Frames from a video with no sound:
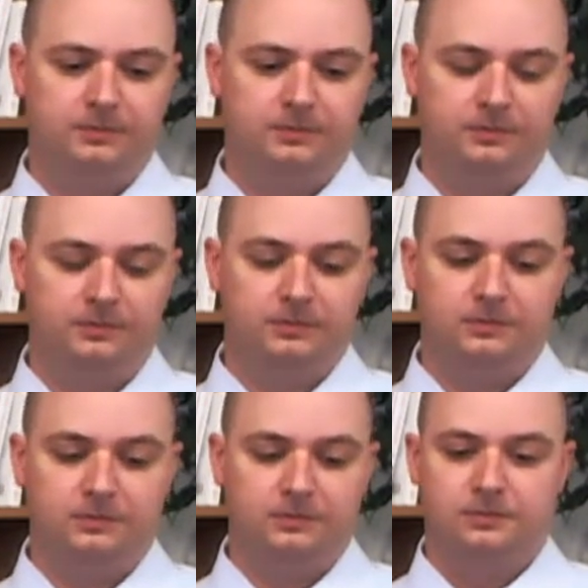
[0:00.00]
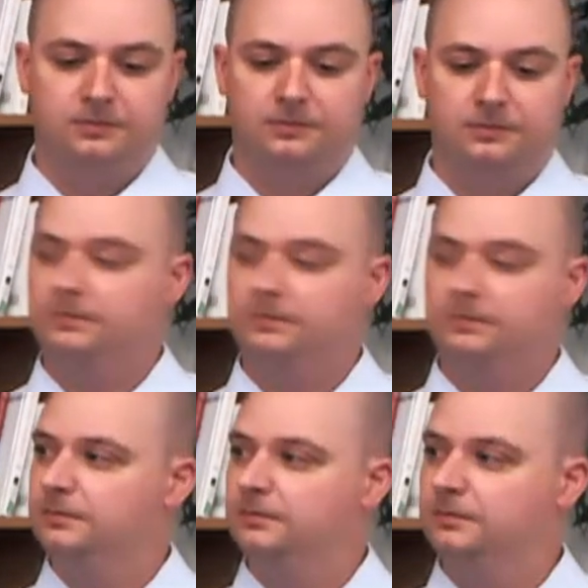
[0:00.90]

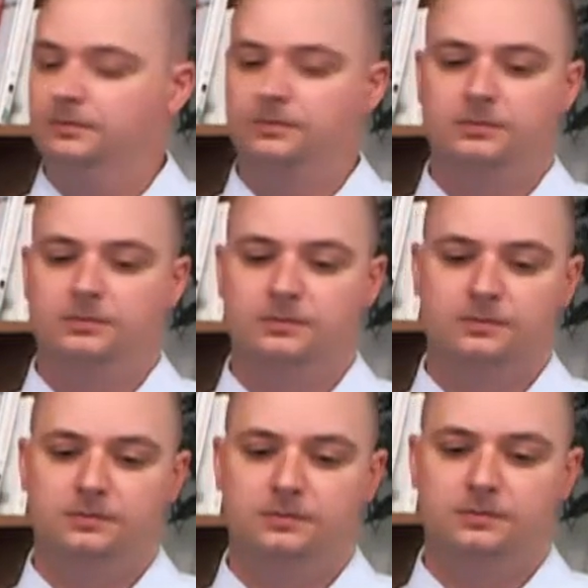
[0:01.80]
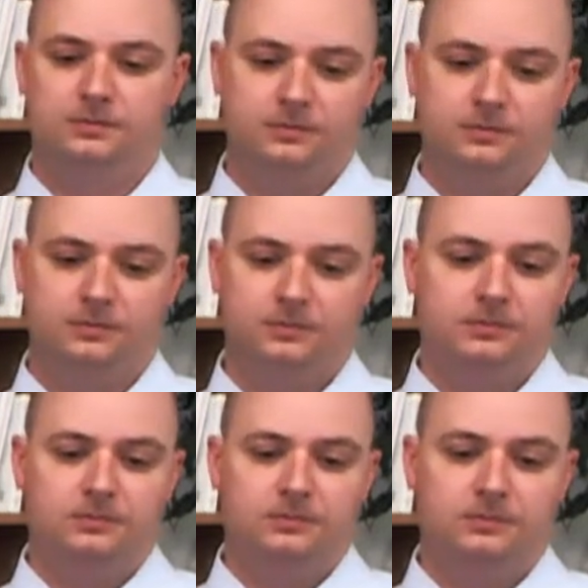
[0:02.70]

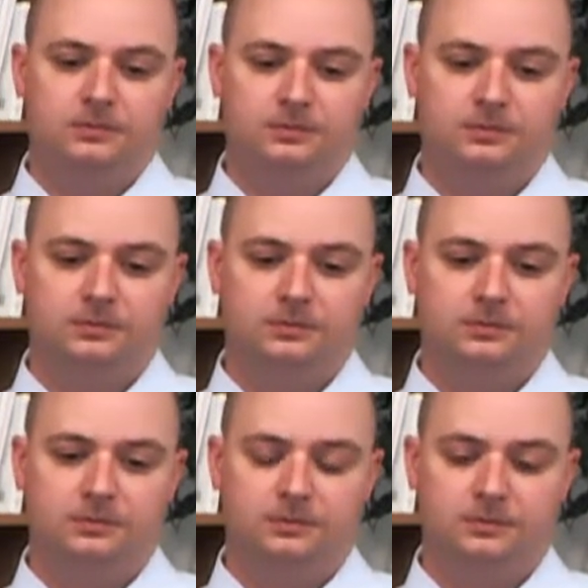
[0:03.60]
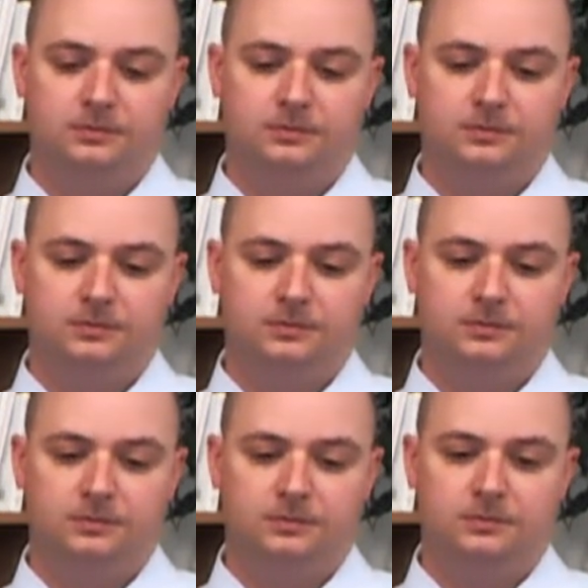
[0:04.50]

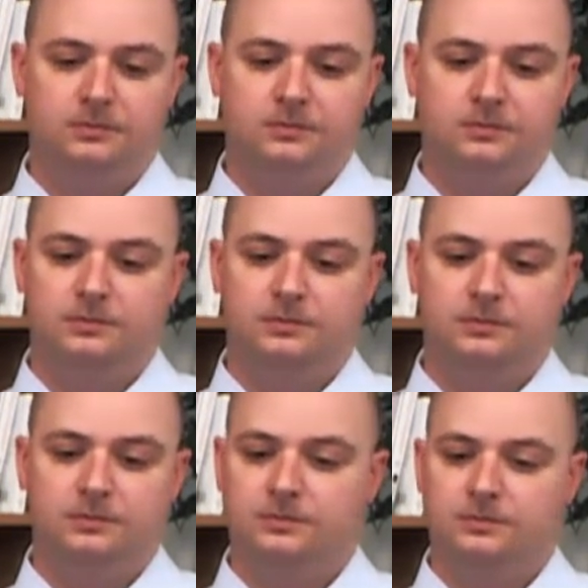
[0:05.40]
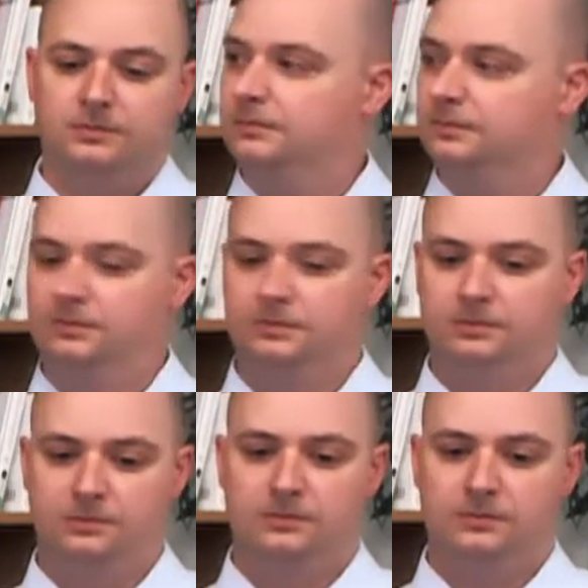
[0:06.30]

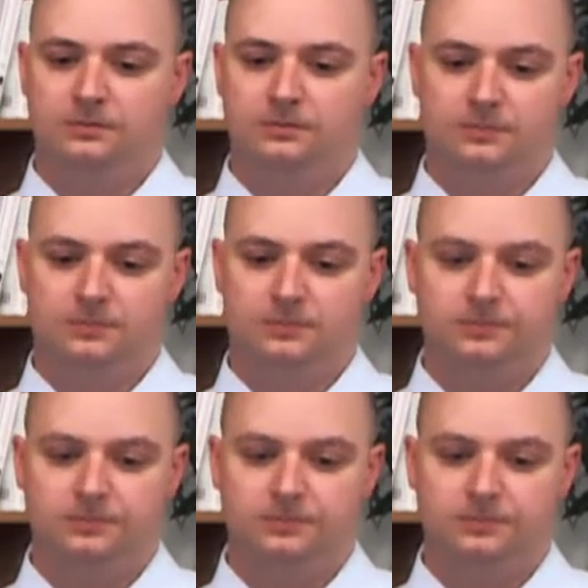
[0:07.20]
This person isn't speaking.